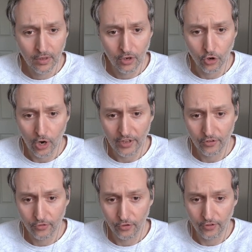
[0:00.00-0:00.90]
Knight
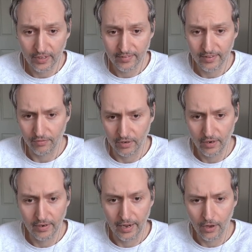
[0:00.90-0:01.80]
to
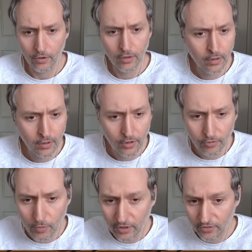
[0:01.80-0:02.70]
d7. Now, this
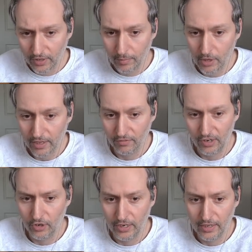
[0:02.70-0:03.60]
might seem like a
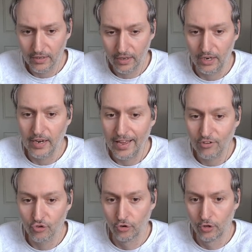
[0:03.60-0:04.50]
very
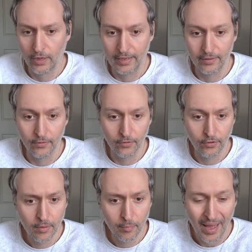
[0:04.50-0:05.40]
natural and
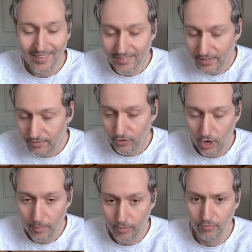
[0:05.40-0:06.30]
passive
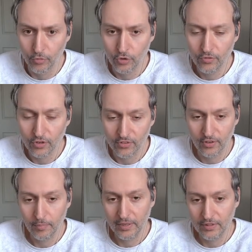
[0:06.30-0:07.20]
type of move, just
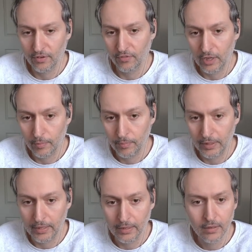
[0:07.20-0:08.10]
simply
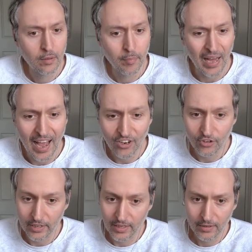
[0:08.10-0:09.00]
developing, but
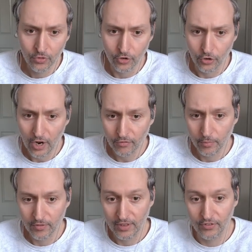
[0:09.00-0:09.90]
actually the knight from
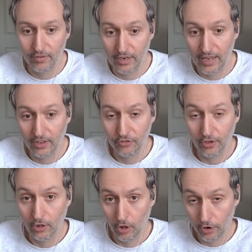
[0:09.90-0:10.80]
d7 has a
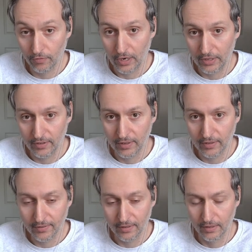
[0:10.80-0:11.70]
lot of
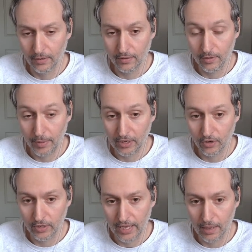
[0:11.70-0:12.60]
ideas in the
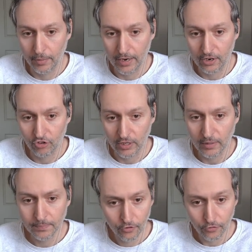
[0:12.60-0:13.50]
Benko Gambit actually.
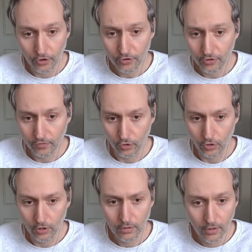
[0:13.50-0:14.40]
First of
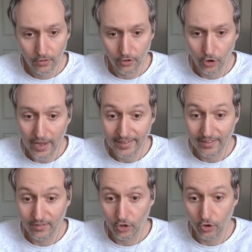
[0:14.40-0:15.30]
all, the knight
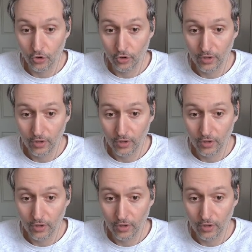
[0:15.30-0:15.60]
can go